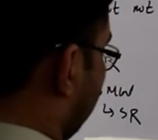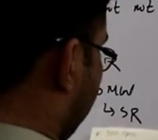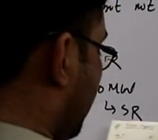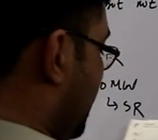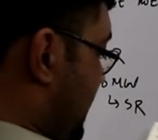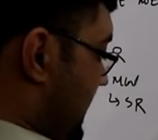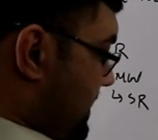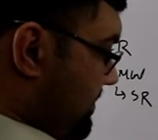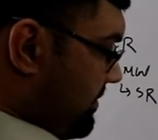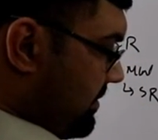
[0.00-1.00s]

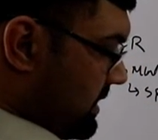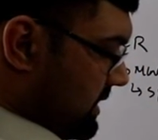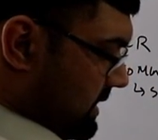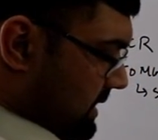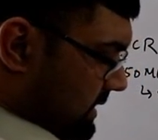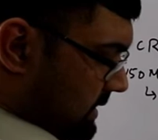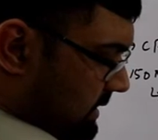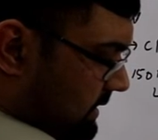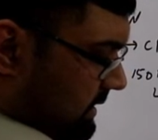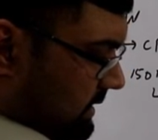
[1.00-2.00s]
PM,
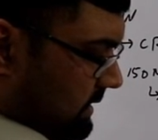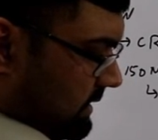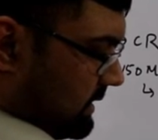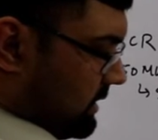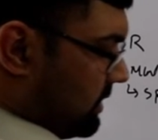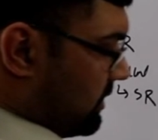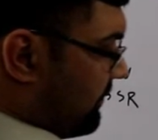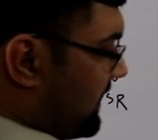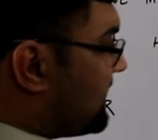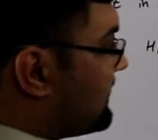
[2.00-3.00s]
the, the load
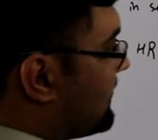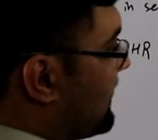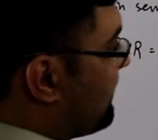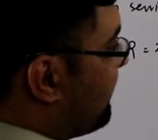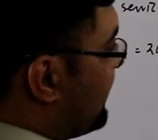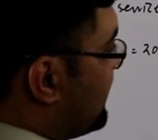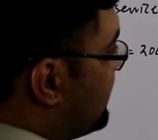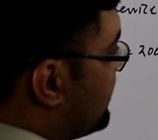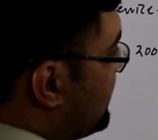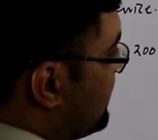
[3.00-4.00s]
factor
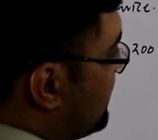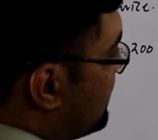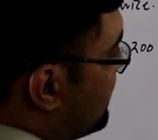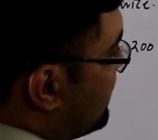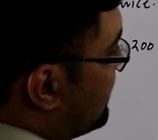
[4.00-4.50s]
FLD,